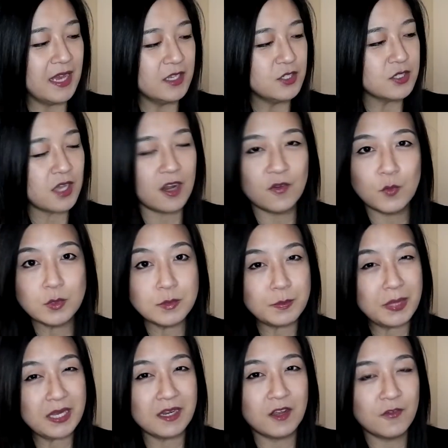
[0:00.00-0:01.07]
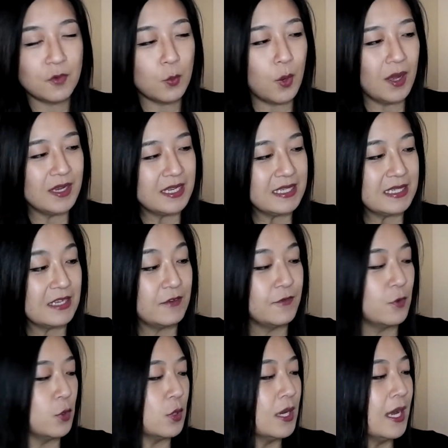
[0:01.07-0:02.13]
it just kind of wasn't big enough for what I needed it
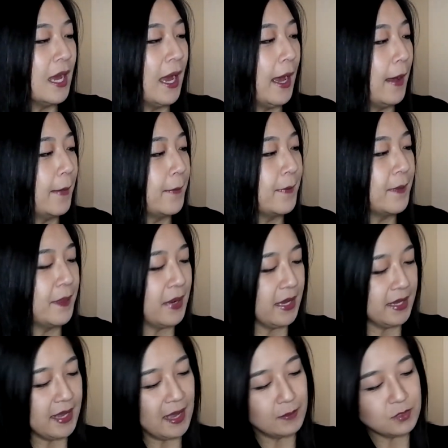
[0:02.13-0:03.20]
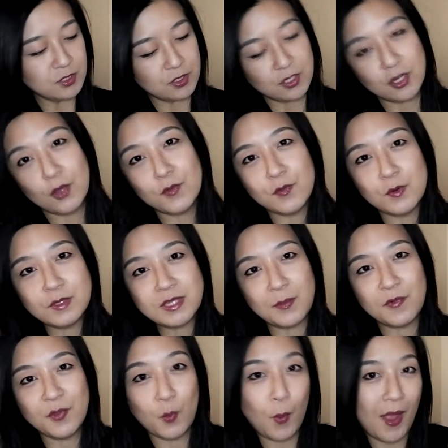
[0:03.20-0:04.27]
for. But yeah, I'm just going to go through some
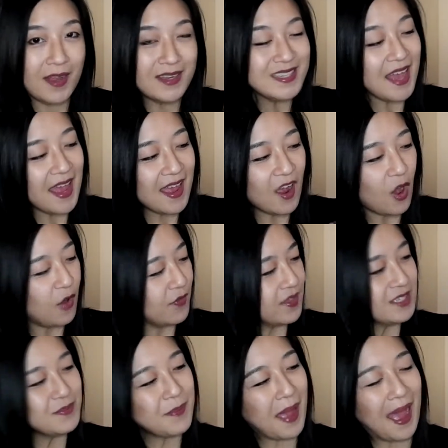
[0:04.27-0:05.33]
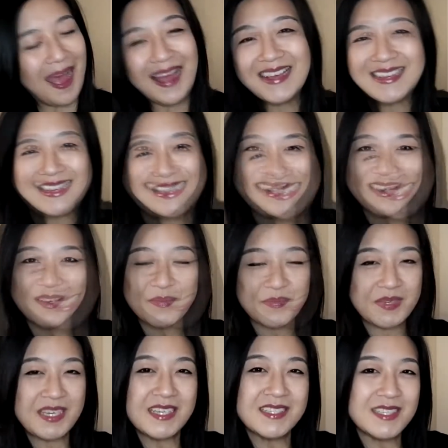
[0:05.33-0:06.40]
of the wear and tear on this bag.
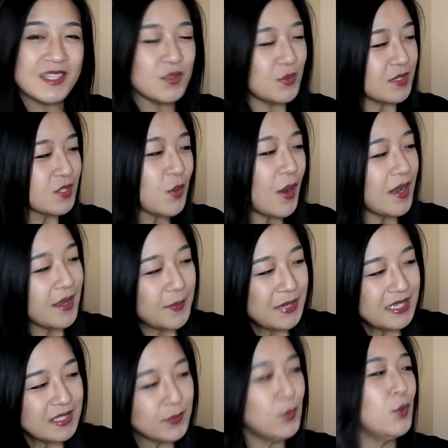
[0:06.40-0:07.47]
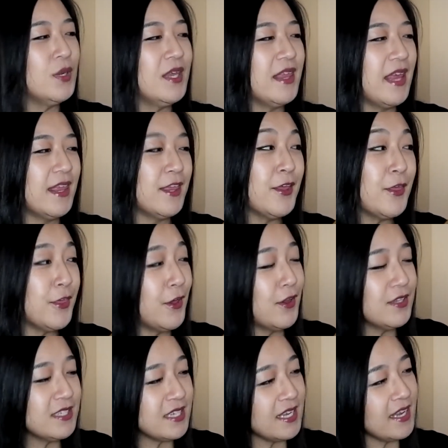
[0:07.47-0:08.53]
Because this one's quite a bit smaller than the
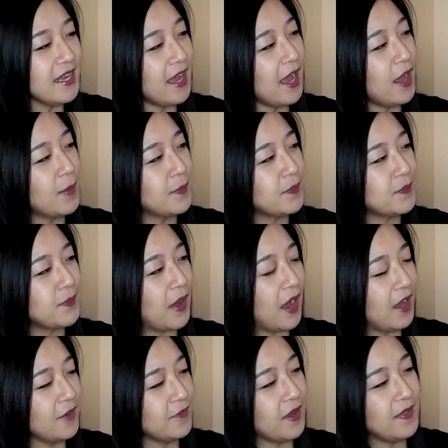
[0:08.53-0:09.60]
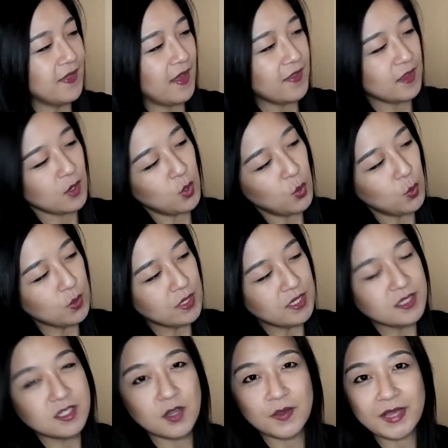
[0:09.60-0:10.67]
30, I find that the
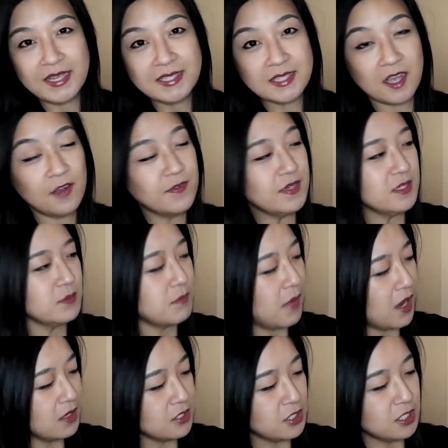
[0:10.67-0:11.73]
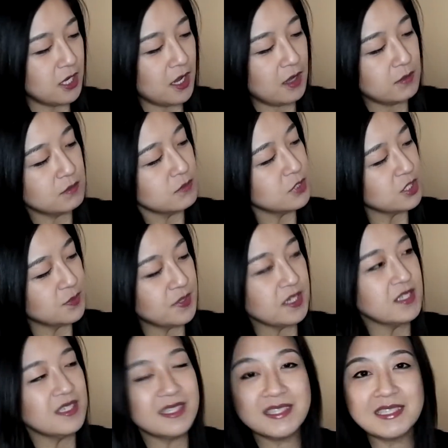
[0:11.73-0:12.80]
corners don't get scuffed as much, just
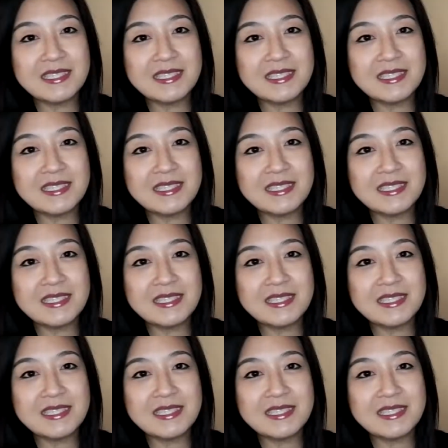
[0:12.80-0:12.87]
because it doesn't